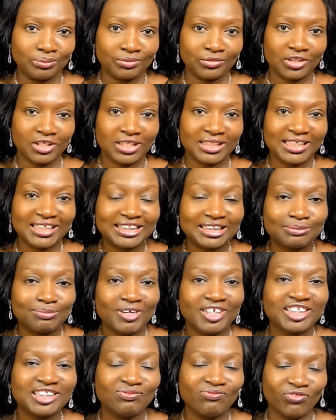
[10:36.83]
It
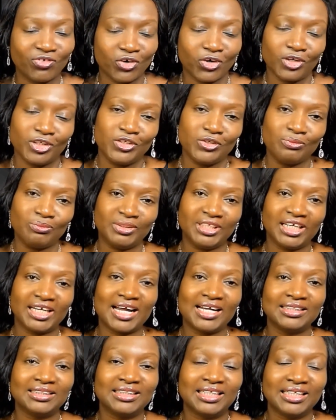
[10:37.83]
speaks volume. They
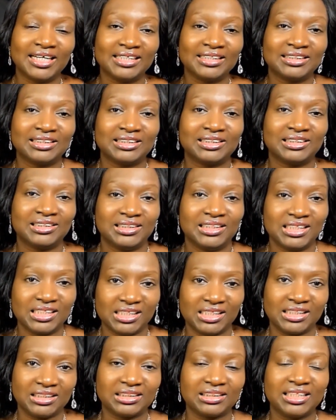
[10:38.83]
can
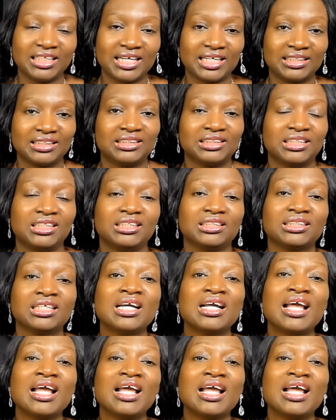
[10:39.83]
see it.